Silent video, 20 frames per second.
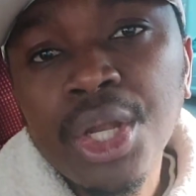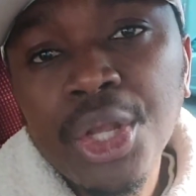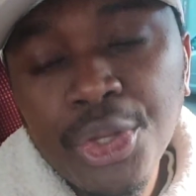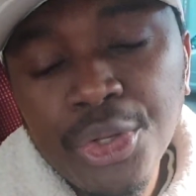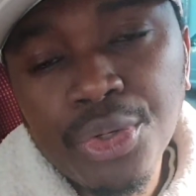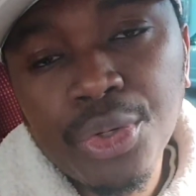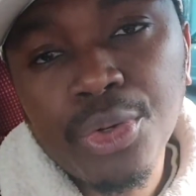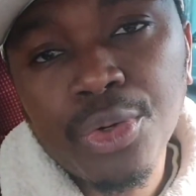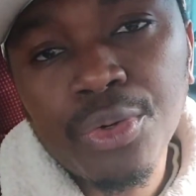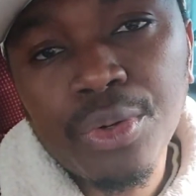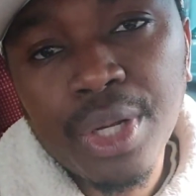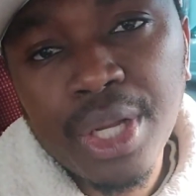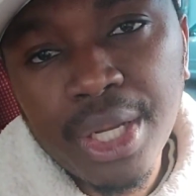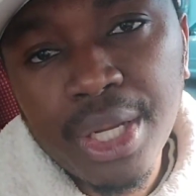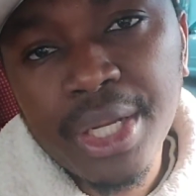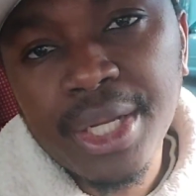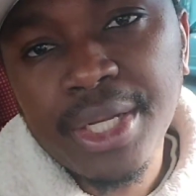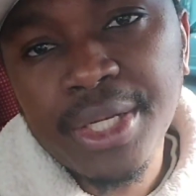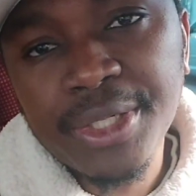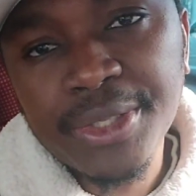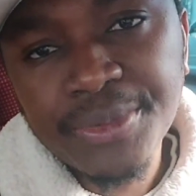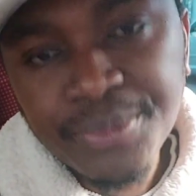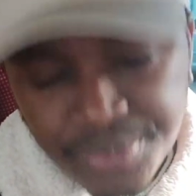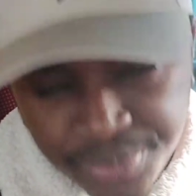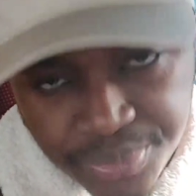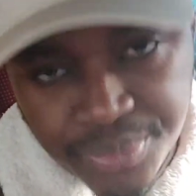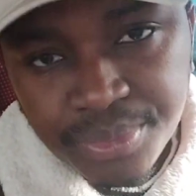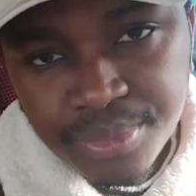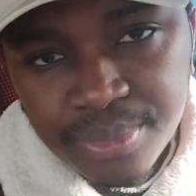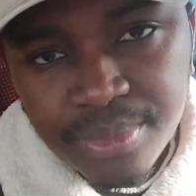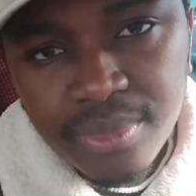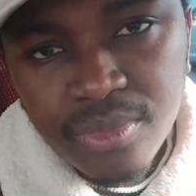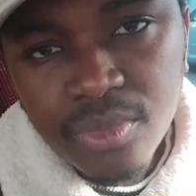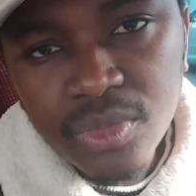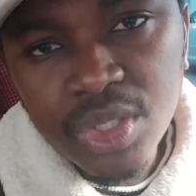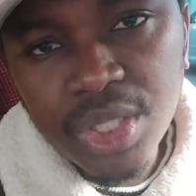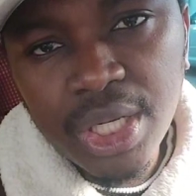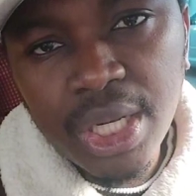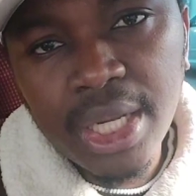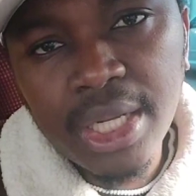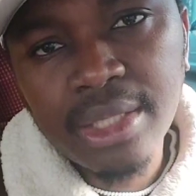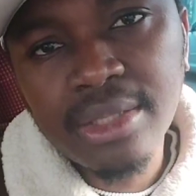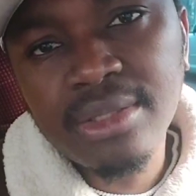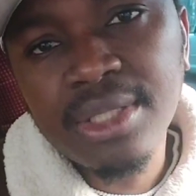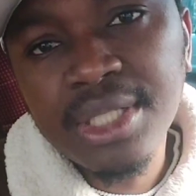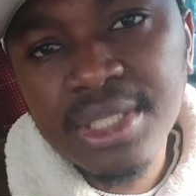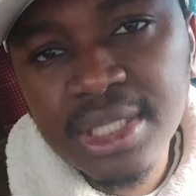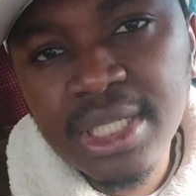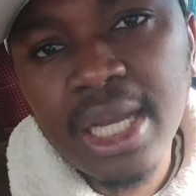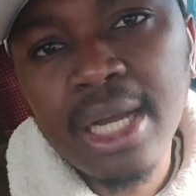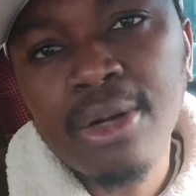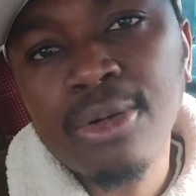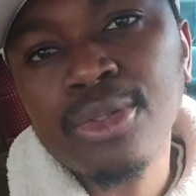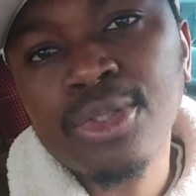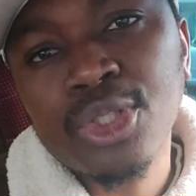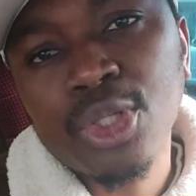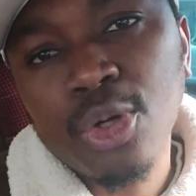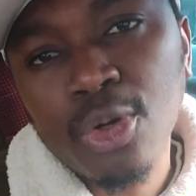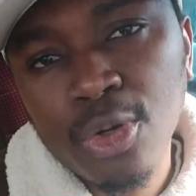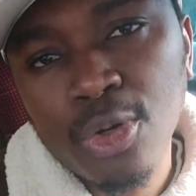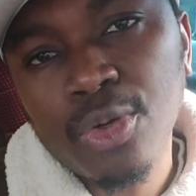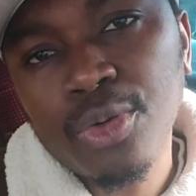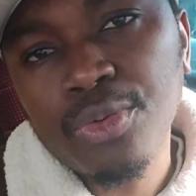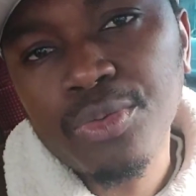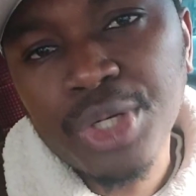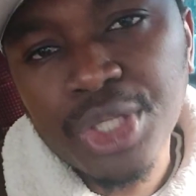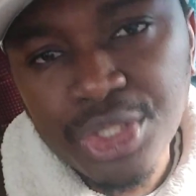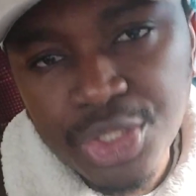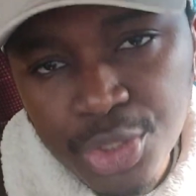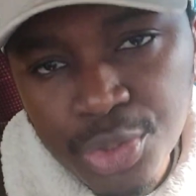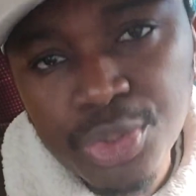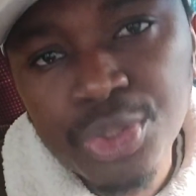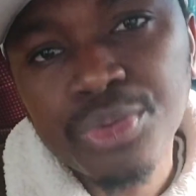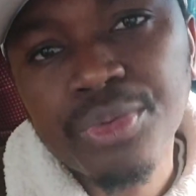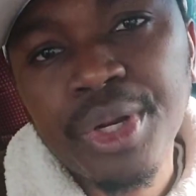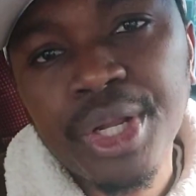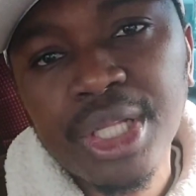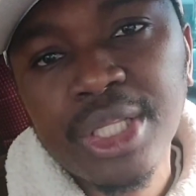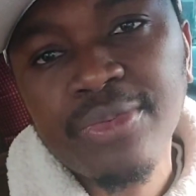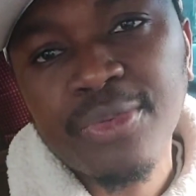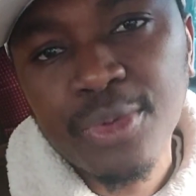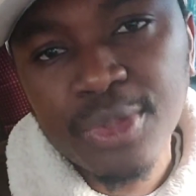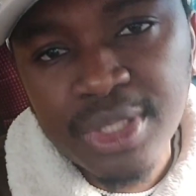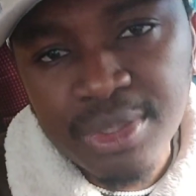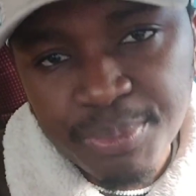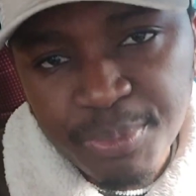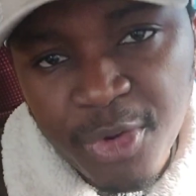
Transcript: you know, a discount or reduced rate for